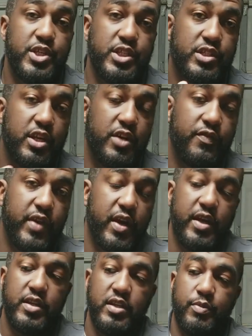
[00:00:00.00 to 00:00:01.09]
Usage is going to
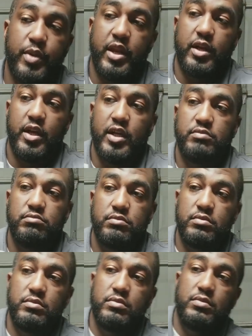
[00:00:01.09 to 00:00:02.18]
vary depending
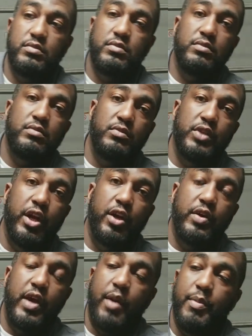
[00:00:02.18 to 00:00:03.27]
on,
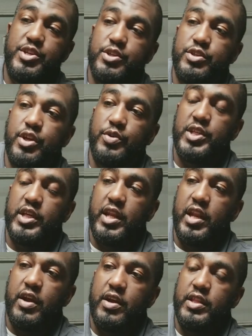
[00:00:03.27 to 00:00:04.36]
how much you're
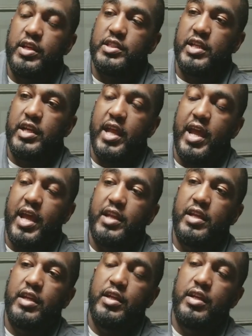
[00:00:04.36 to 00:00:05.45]
dosing in there and things like
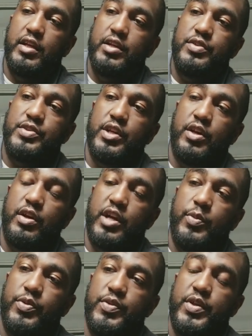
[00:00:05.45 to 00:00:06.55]
that.
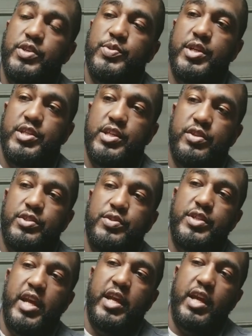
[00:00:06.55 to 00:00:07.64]
So a couple things with the
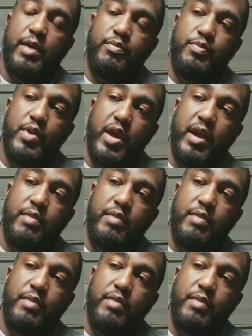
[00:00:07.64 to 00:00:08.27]
CO2 tank.